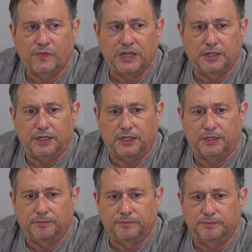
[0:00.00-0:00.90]

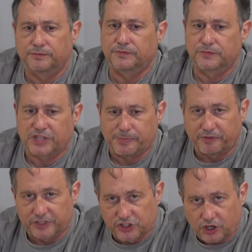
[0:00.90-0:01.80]
type of a
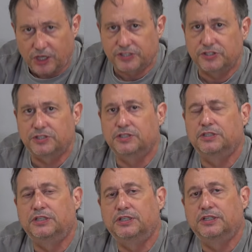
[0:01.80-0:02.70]
sauce,
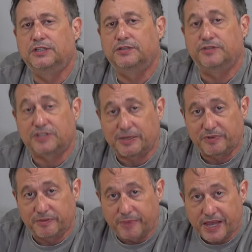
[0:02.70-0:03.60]
the type of
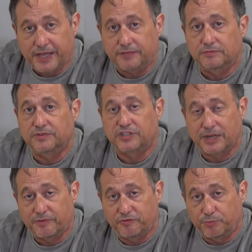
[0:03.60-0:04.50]
the pan, the
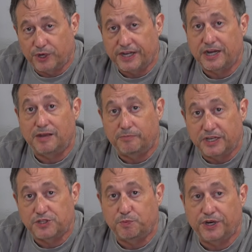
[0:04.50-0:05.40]
type of bread, how
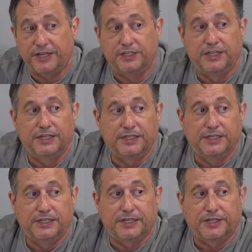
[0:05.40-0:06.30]
much bread.
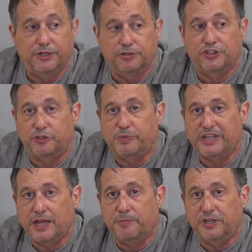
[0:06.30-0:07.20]
You should be
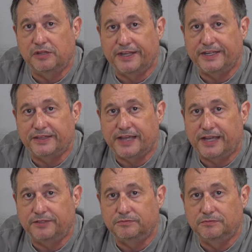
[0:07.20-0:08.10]
emulating that,
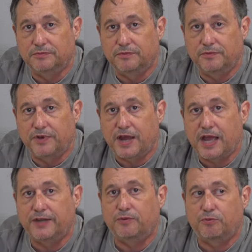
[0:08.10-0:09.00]

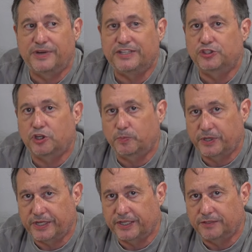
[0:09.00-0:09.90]
not reinterpreting it.